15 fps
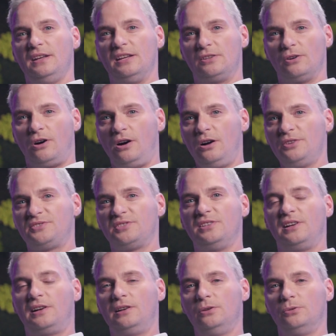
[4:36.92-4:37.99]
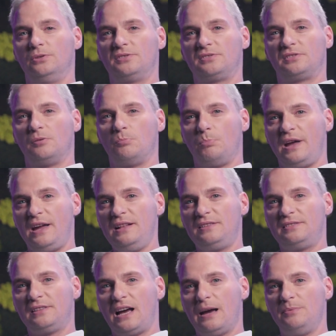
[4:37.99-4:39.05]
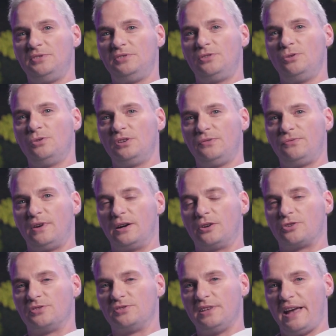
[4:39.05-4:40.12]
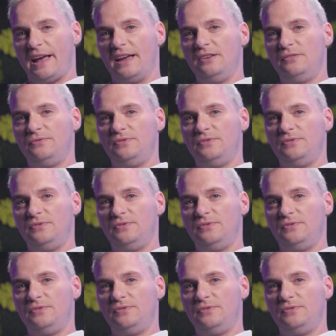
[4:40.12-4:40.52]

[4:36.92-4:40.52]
It also includes the main cybersecurity functions and